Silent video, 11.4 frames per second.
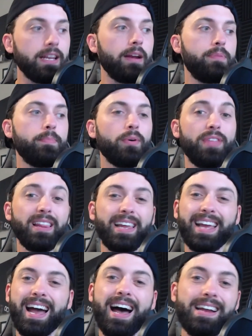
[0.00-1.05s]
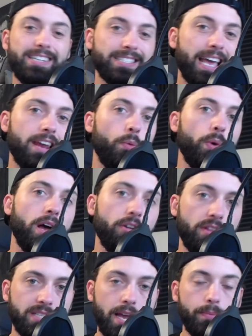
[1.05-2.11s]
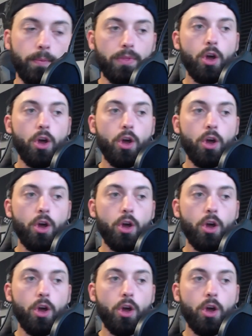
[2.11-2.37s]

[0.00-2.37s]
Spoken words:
and if people think like, it just kind of went under the table.